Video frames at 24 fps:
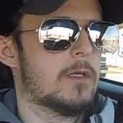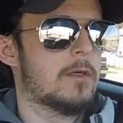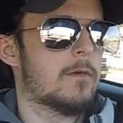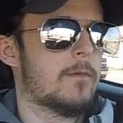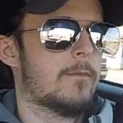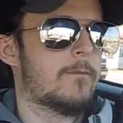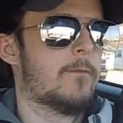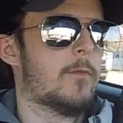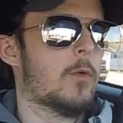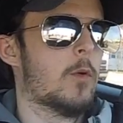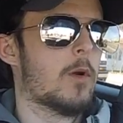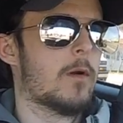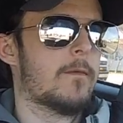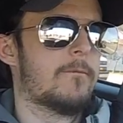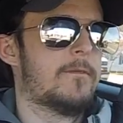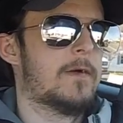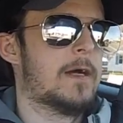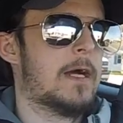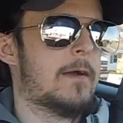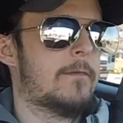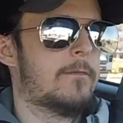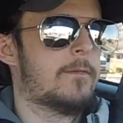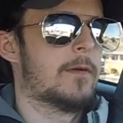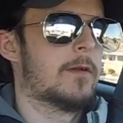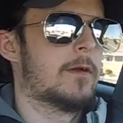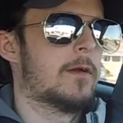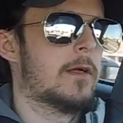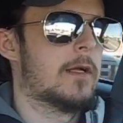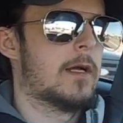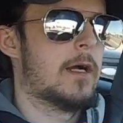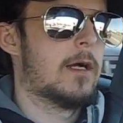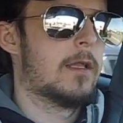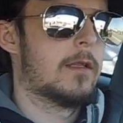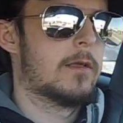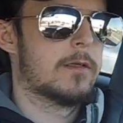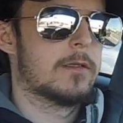For
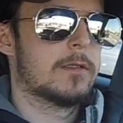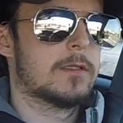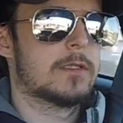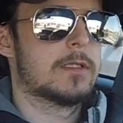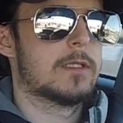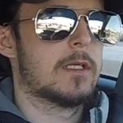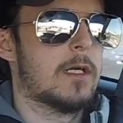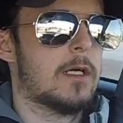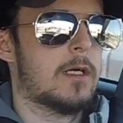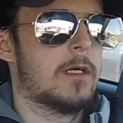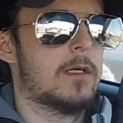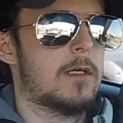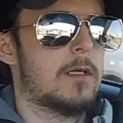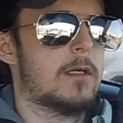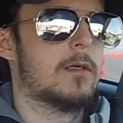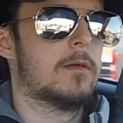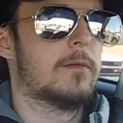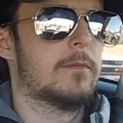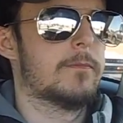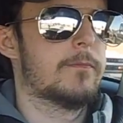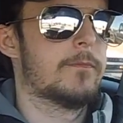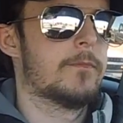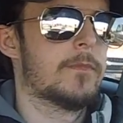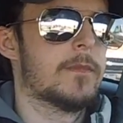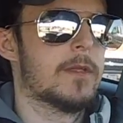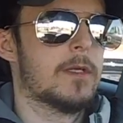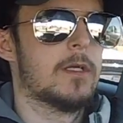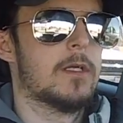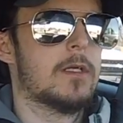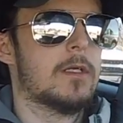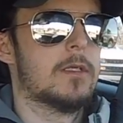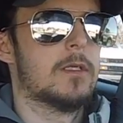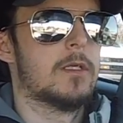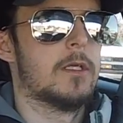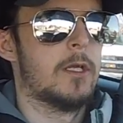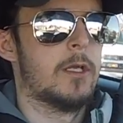
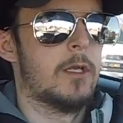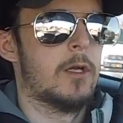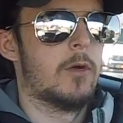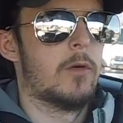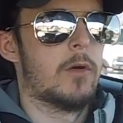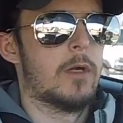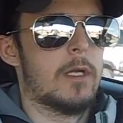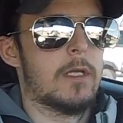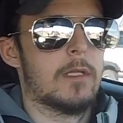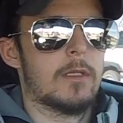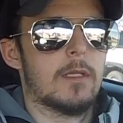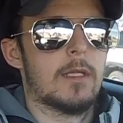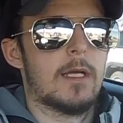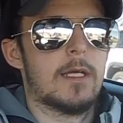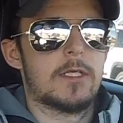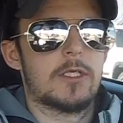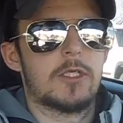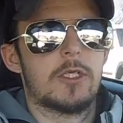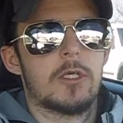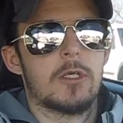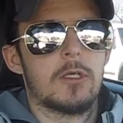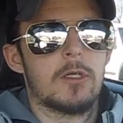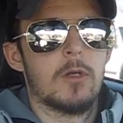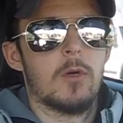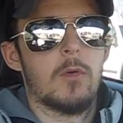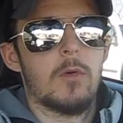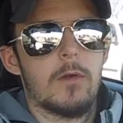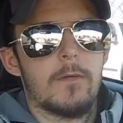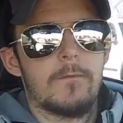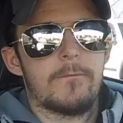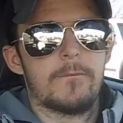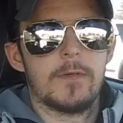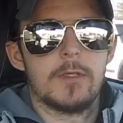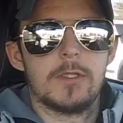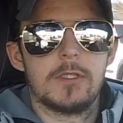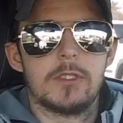$500, you know, unless you're going
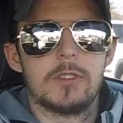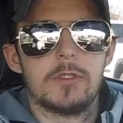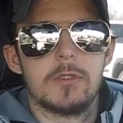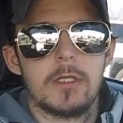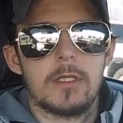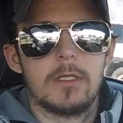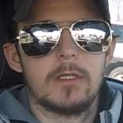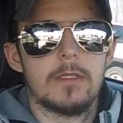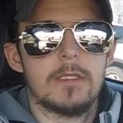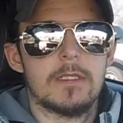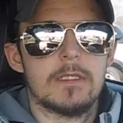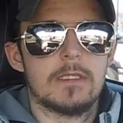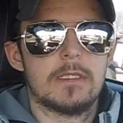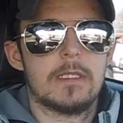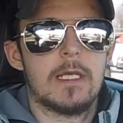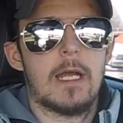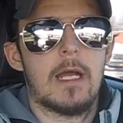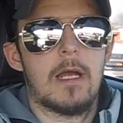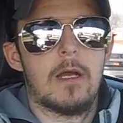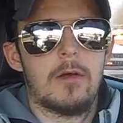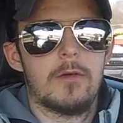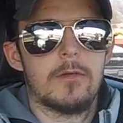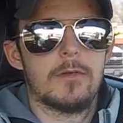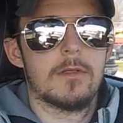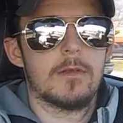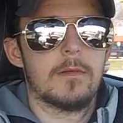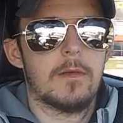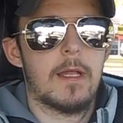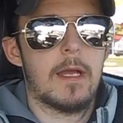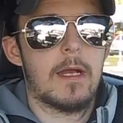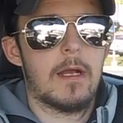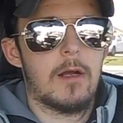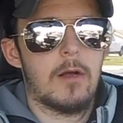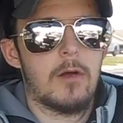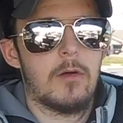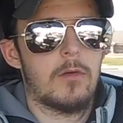for strictly sound.
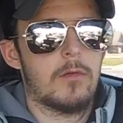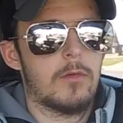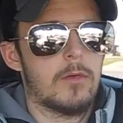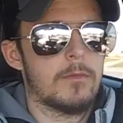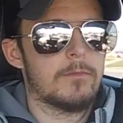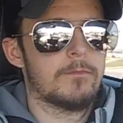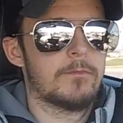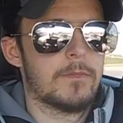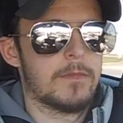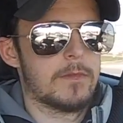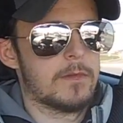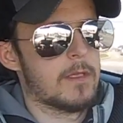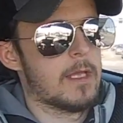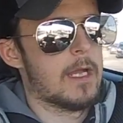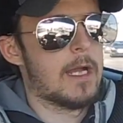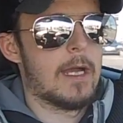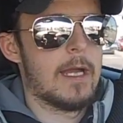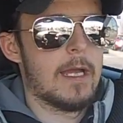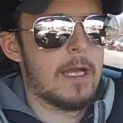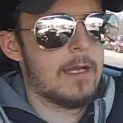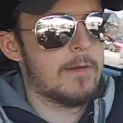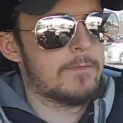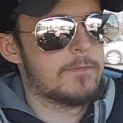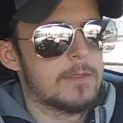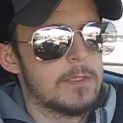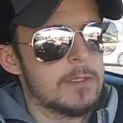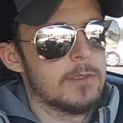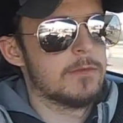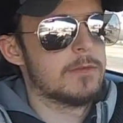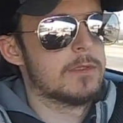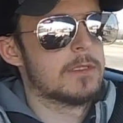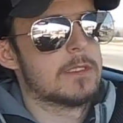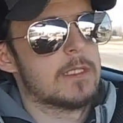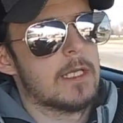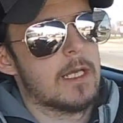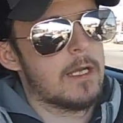Now, I have
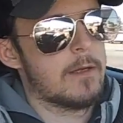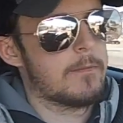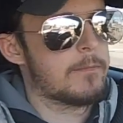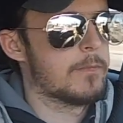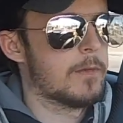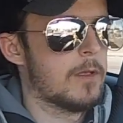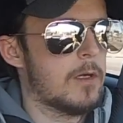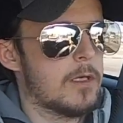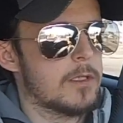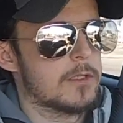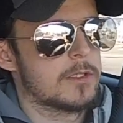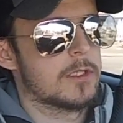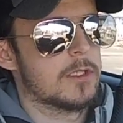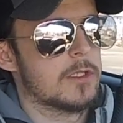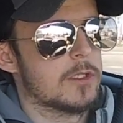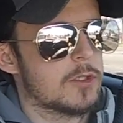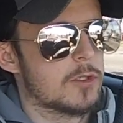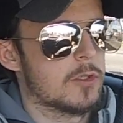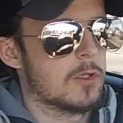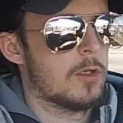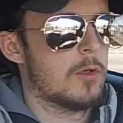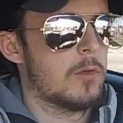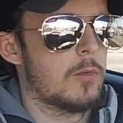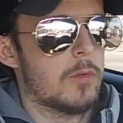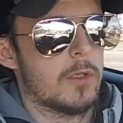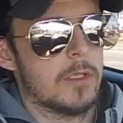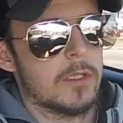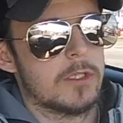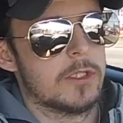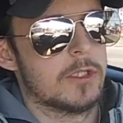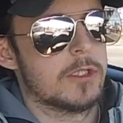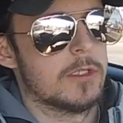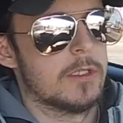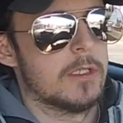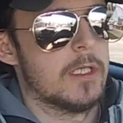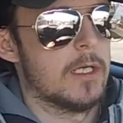2-step launch control,
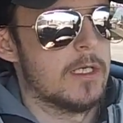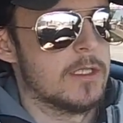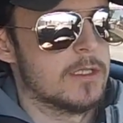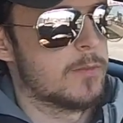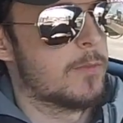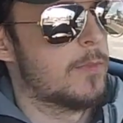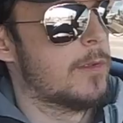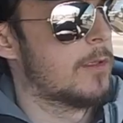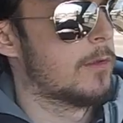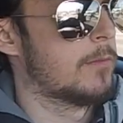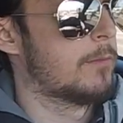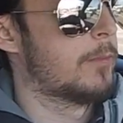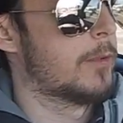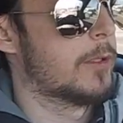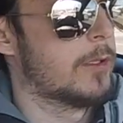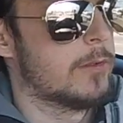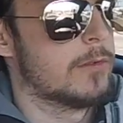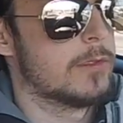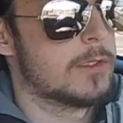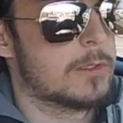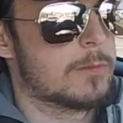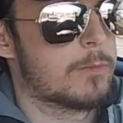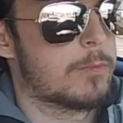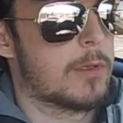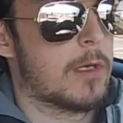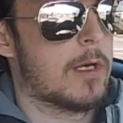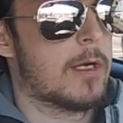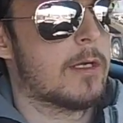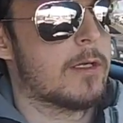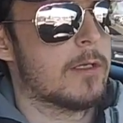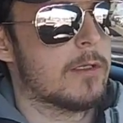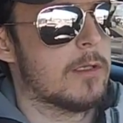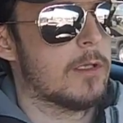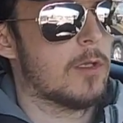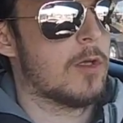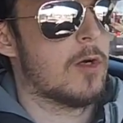which does build boost prior
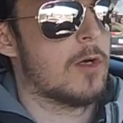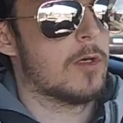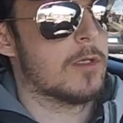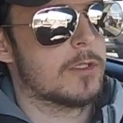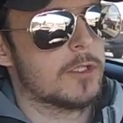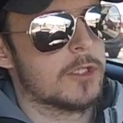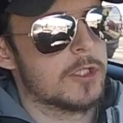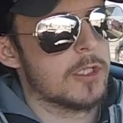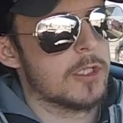to launch